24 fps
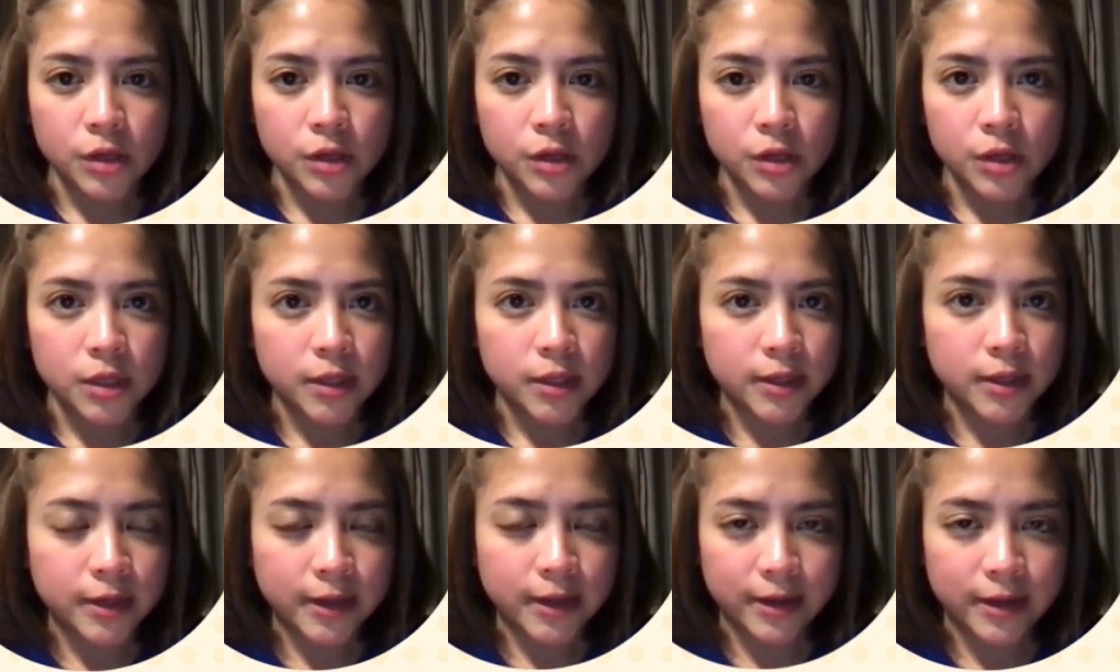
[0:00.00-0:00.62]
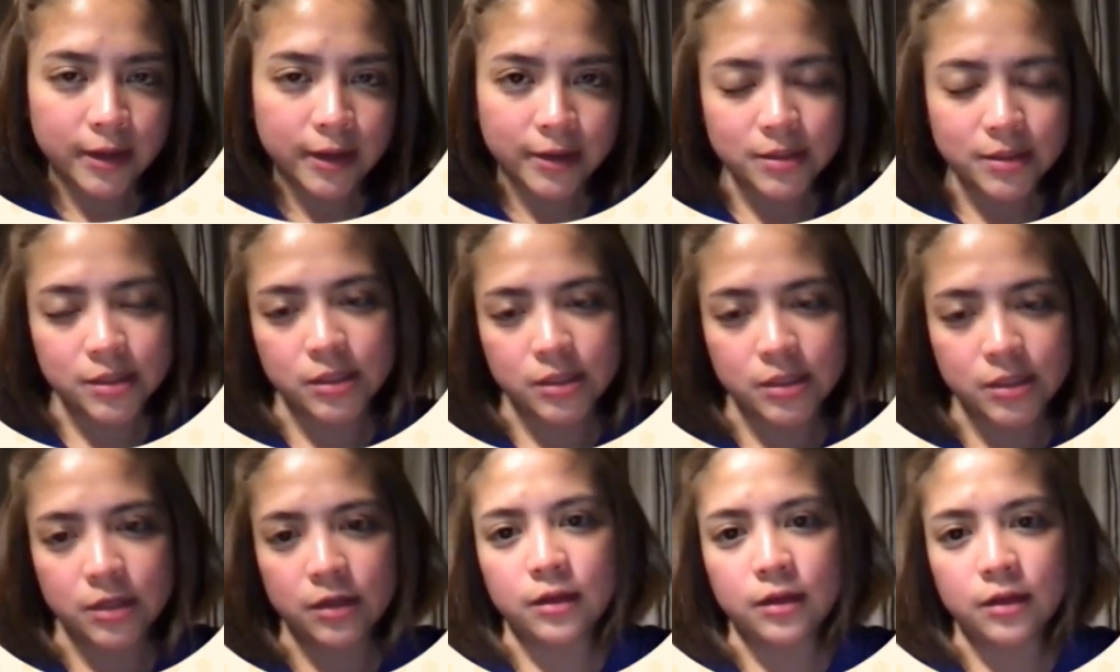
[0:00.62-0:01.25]
Next,
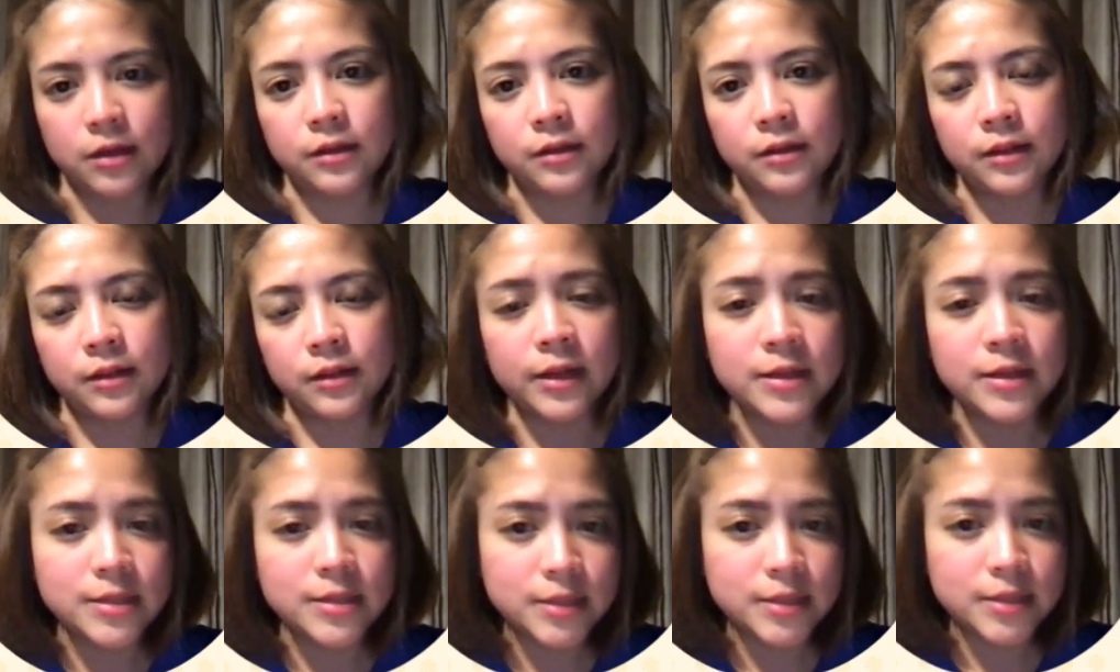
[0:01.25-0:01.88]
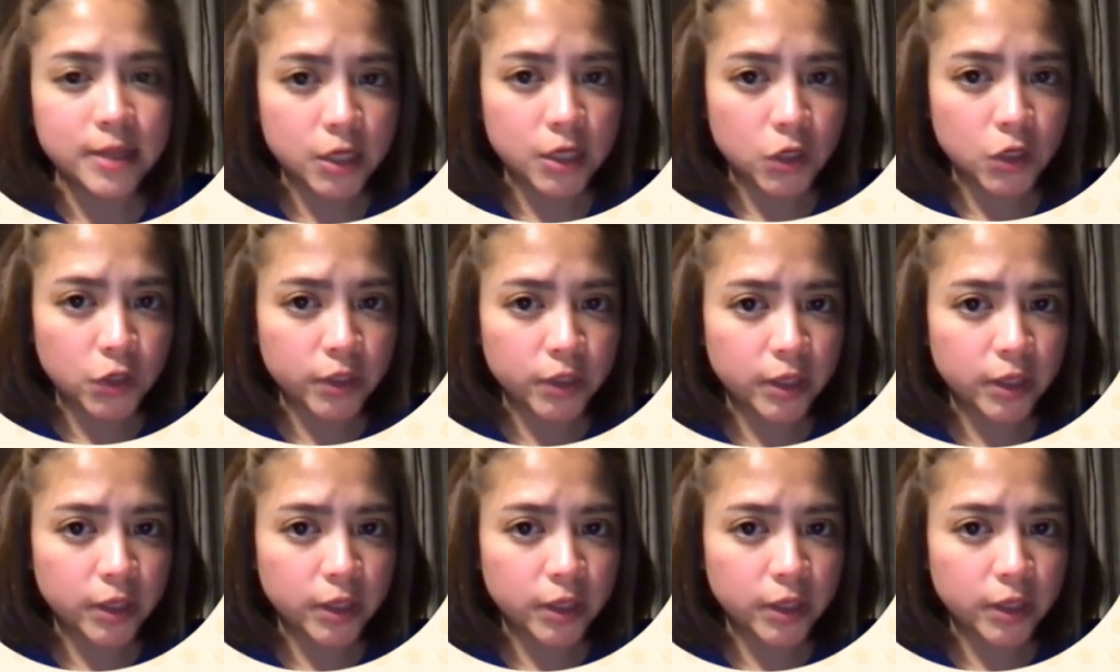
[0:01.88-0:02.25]
let us take a look